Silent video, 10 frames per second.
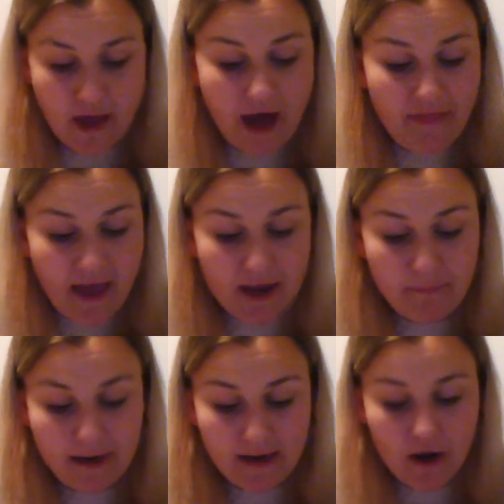and that had
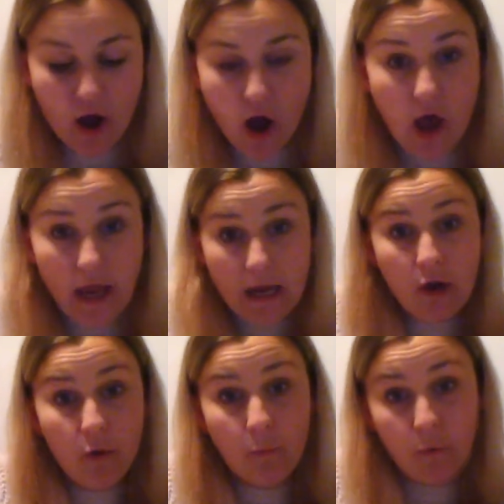been a
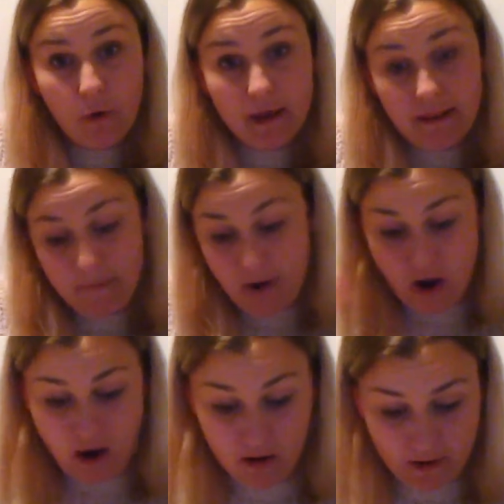walk in the
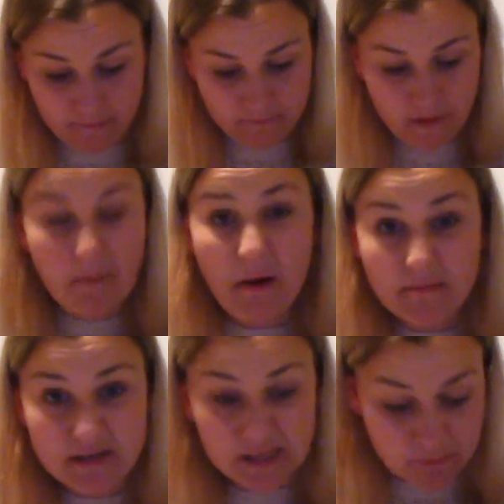park,
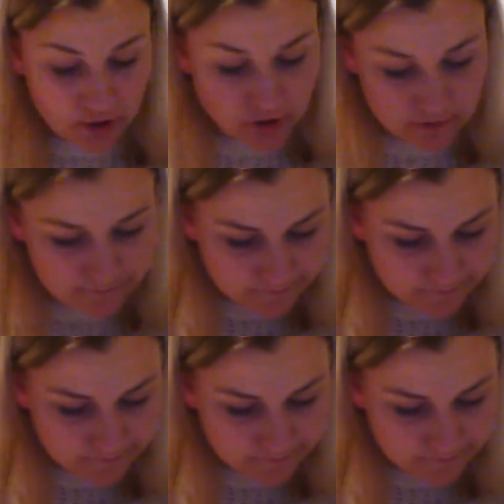Mum's expression.